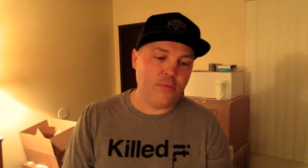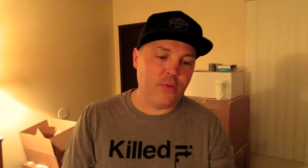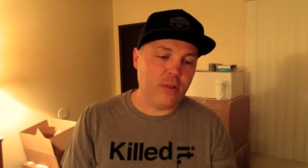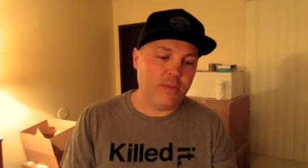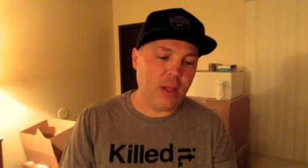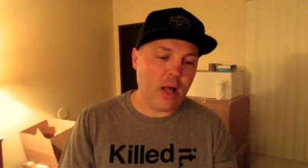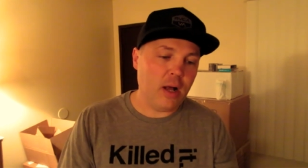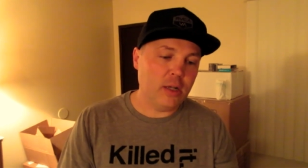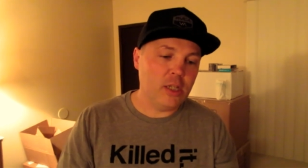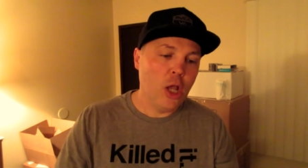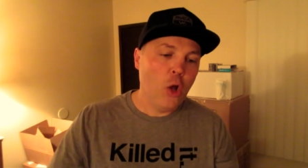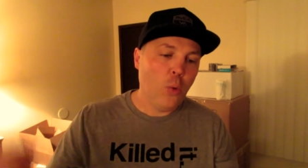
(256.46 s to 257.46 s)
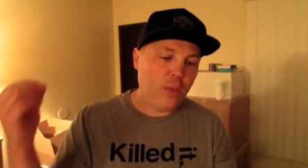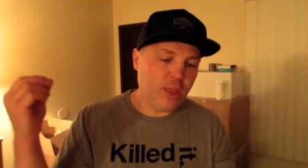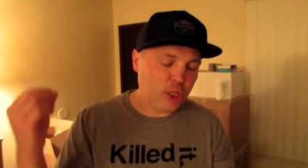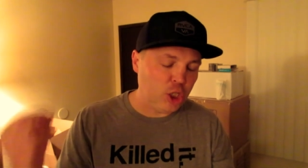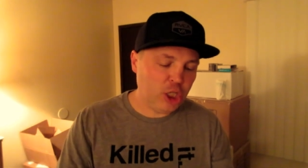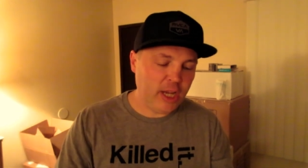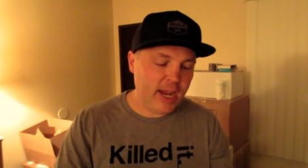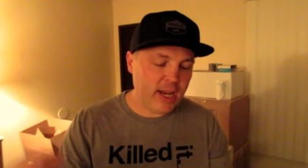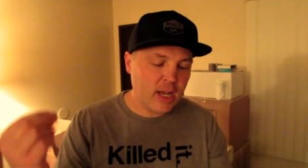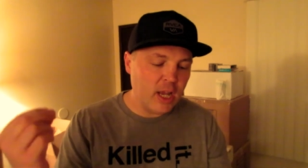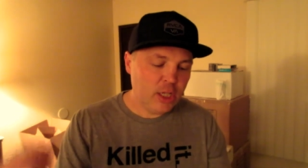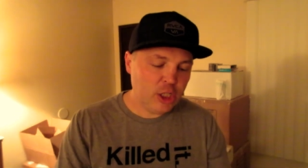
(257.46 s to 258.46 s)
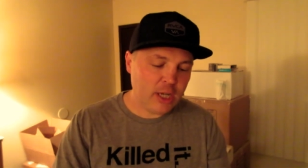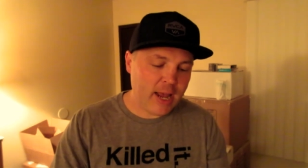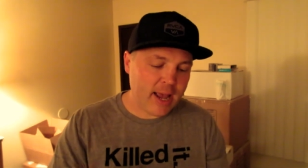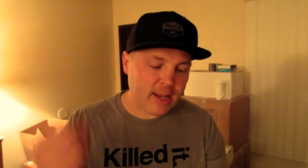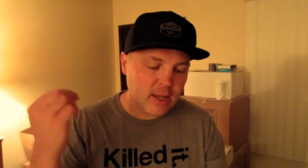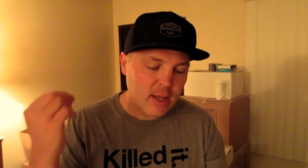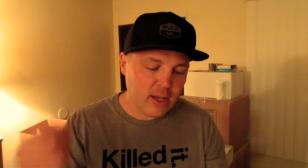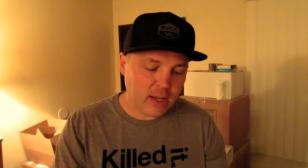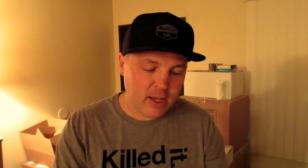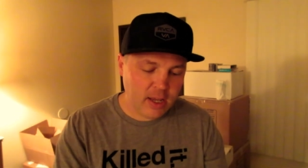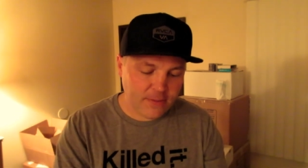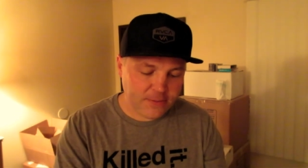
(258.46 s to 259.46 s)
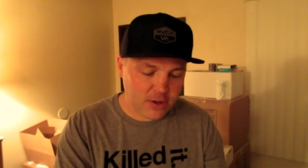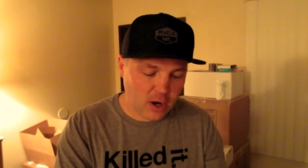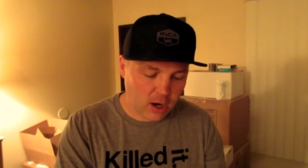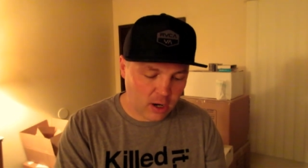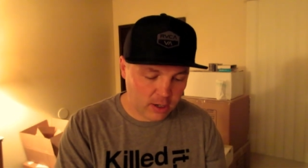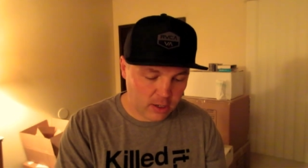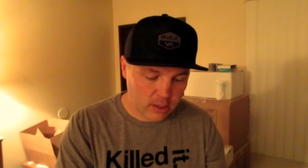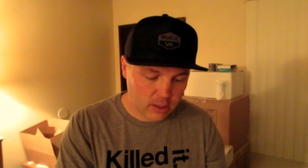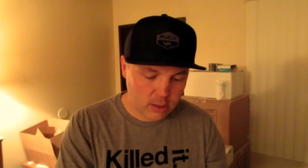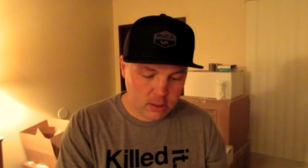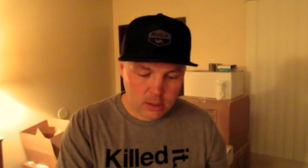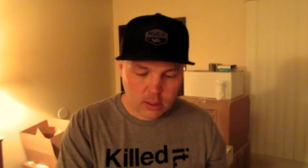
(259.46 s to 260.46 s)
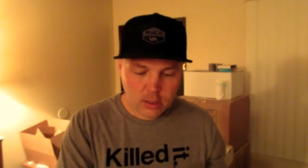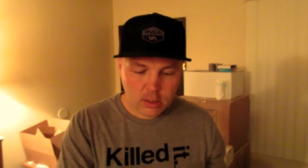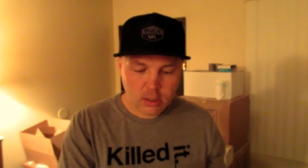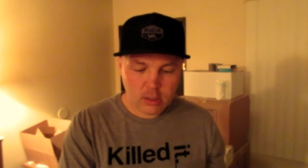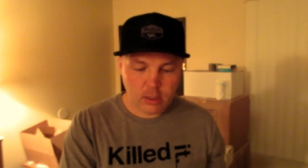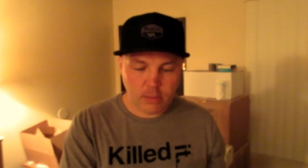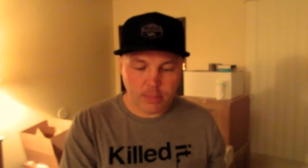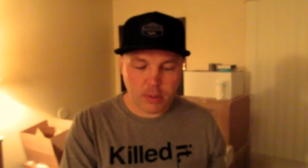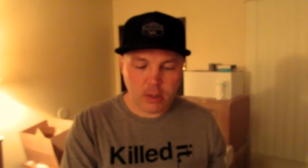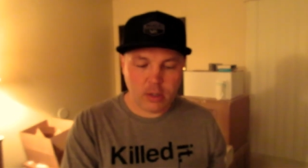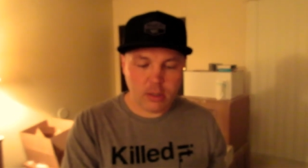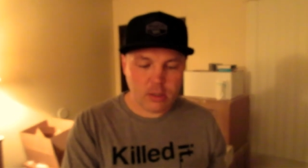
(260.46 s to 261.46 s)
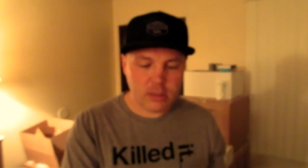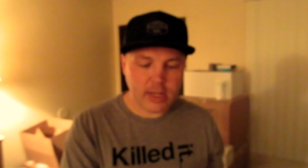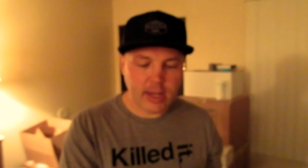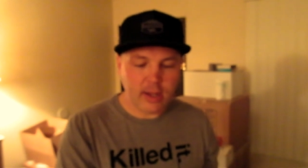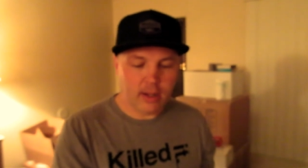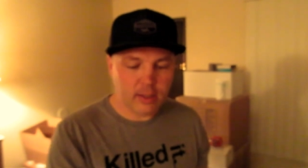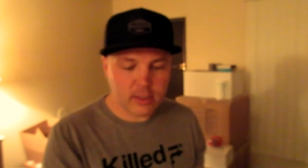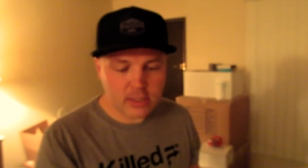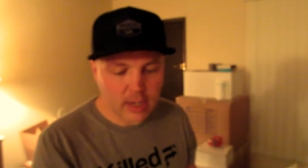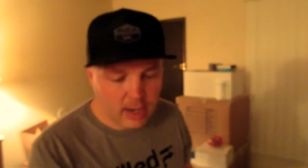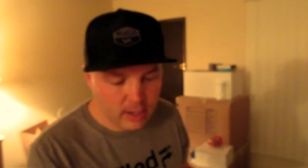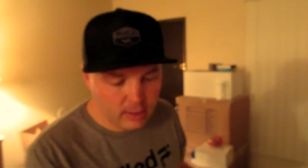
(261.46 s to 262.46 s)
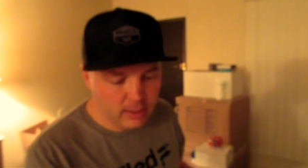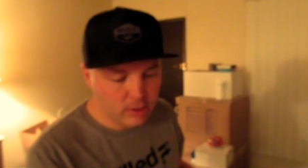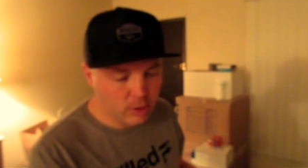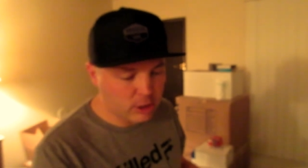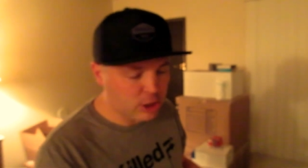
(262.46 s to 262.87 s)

you for the vlogs with a Shake Shack gift card. The burgers at Ellis Island are